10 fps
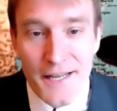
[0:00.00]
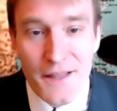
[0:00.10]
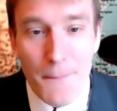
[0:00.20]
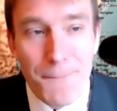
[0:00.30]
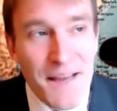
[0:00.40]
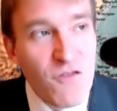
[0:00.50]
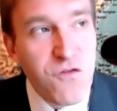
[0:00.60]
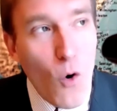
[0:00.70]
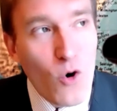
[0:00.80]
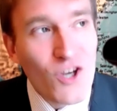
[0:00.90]
The big
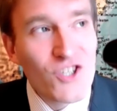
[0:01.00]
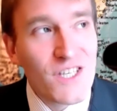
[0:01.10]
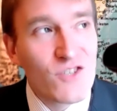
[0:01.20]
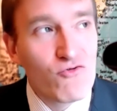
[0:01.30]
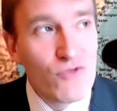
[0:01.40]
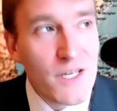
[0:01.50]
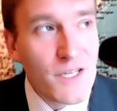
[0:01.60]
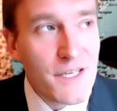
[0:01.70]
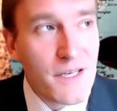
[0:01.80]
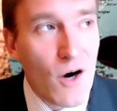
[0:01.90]
focus is
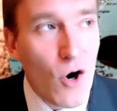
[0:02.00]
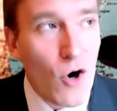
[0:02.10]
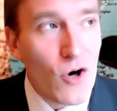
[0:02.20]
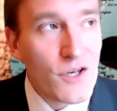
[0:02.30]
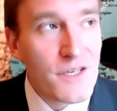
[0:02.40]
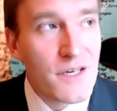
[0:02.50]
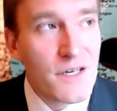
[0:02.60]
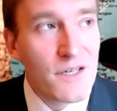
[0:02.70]
really on